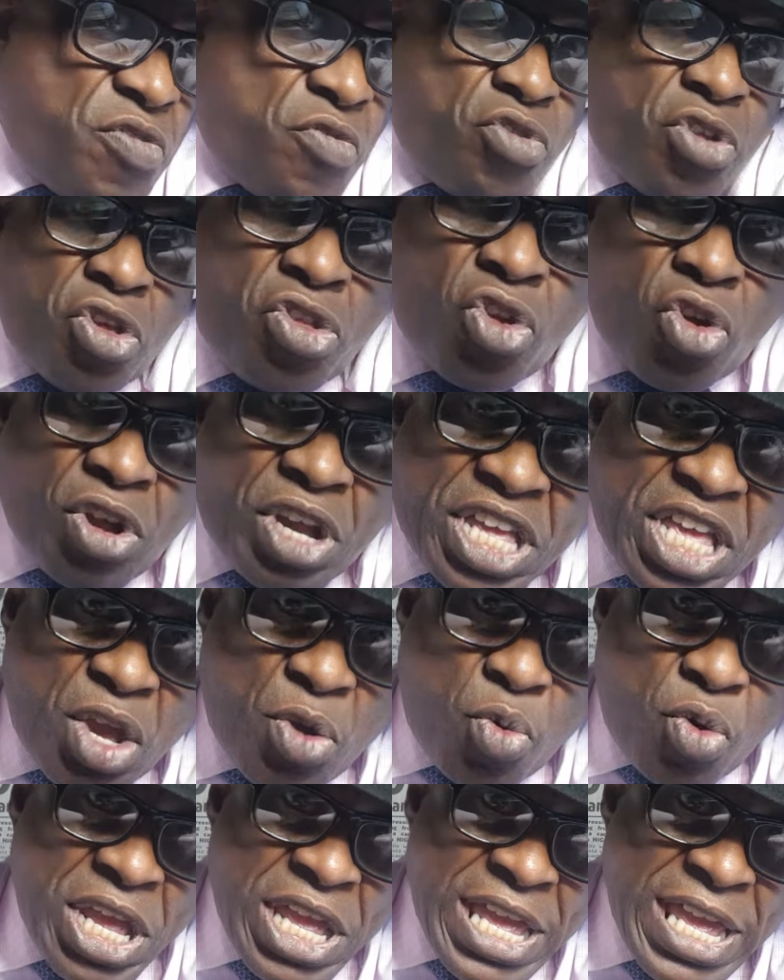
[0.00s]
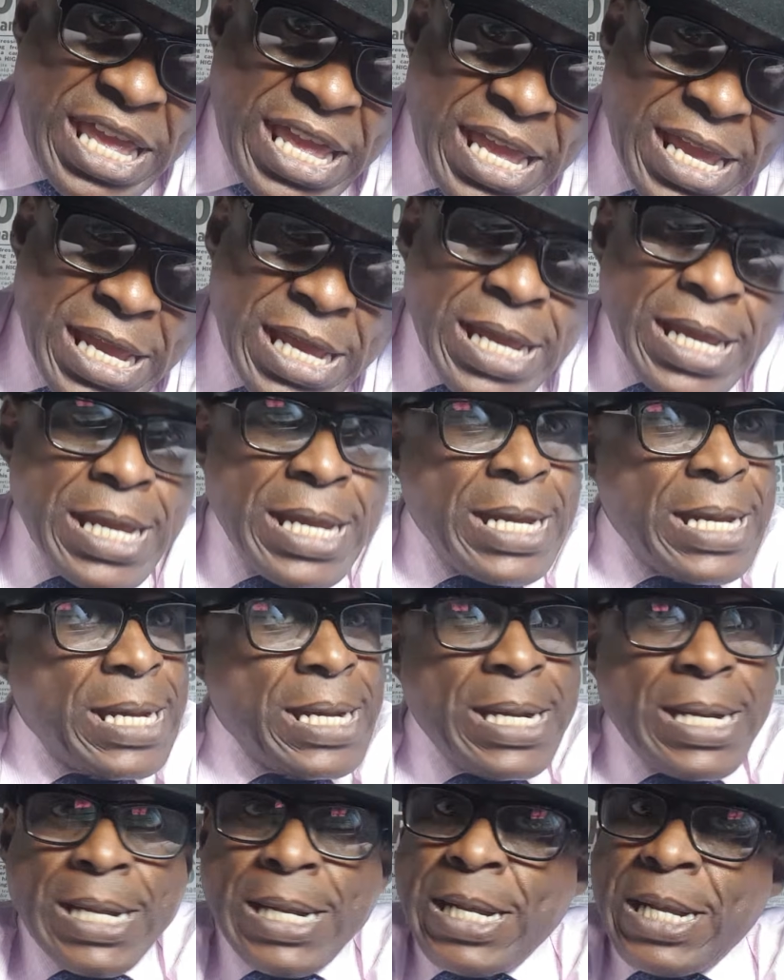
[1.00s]
on a not guilty,
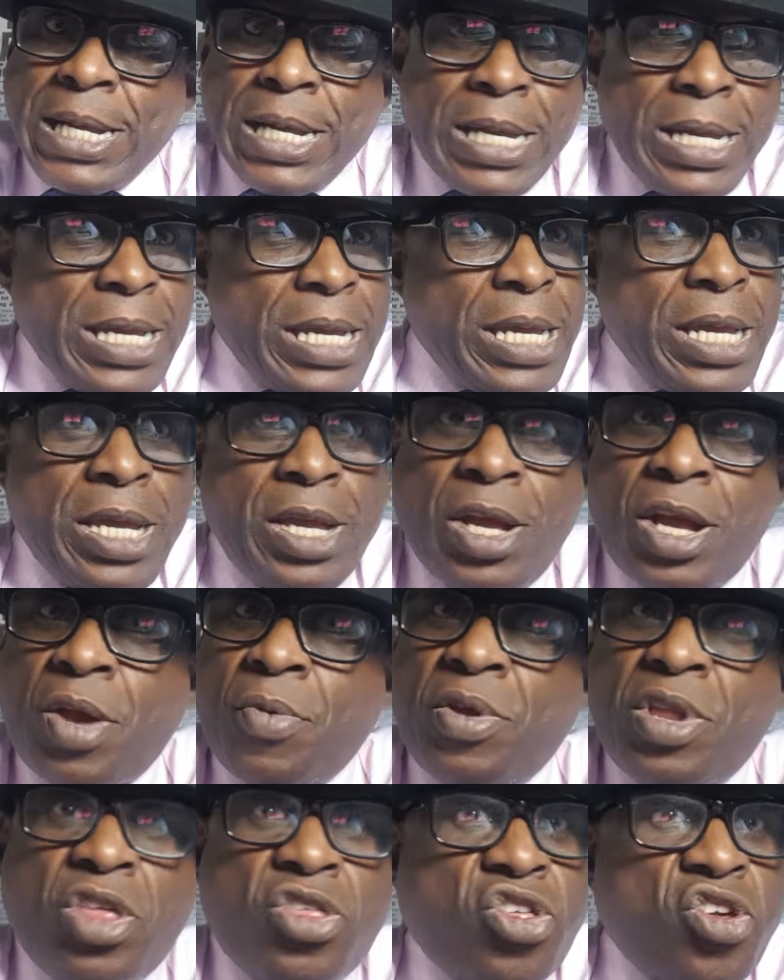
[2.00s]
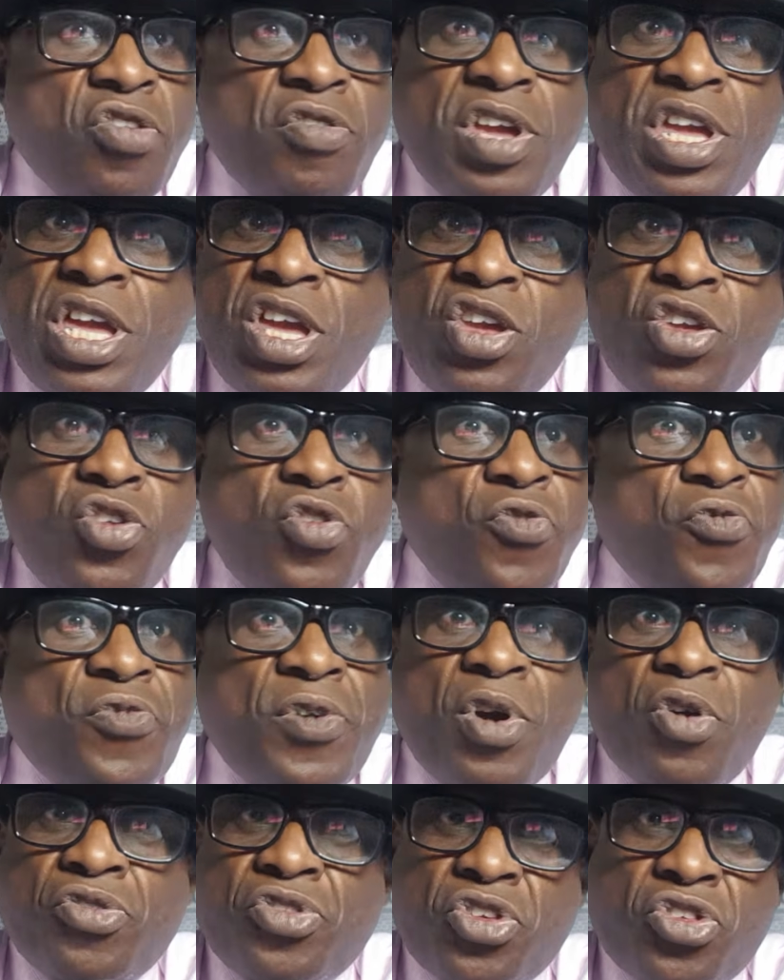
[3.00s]
yeah, when the jury hear you
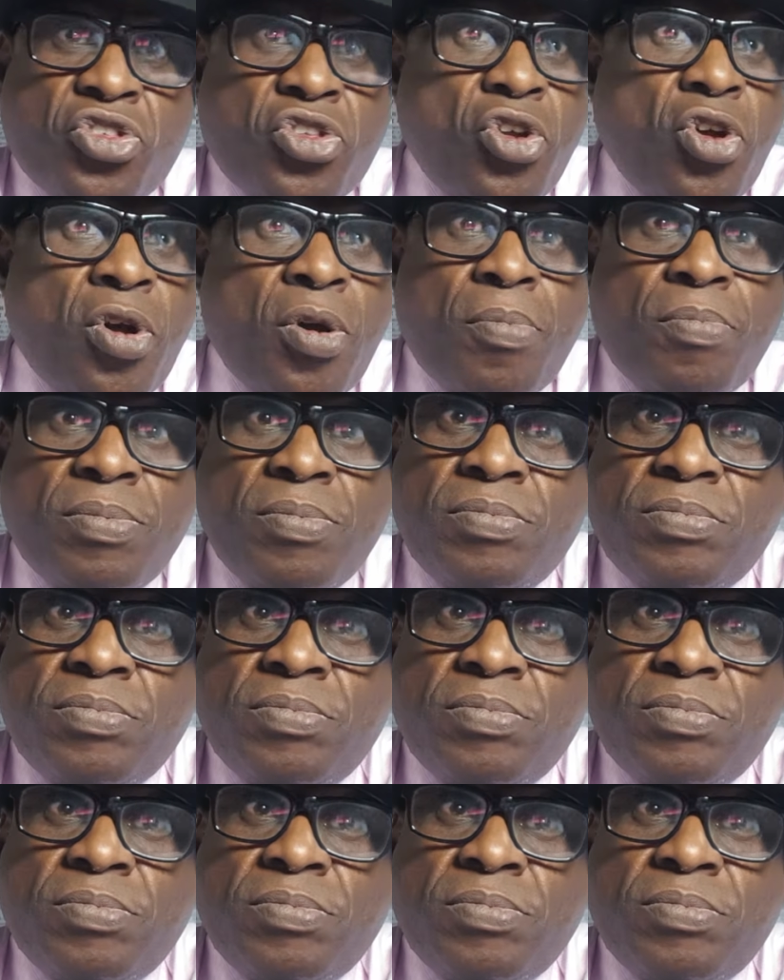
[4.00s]
failed to stop,